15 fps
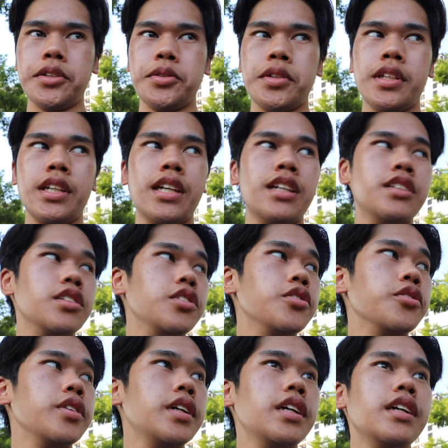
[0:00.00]
you can get a
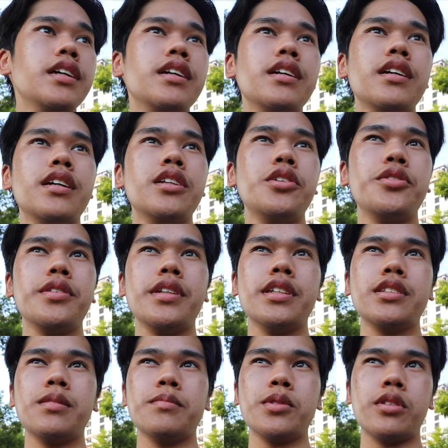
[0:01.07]
degree and you can get
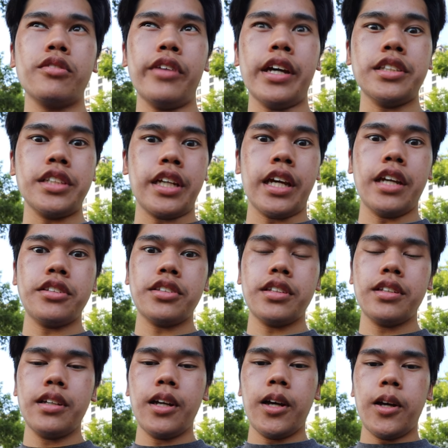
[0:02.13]
some sort of education.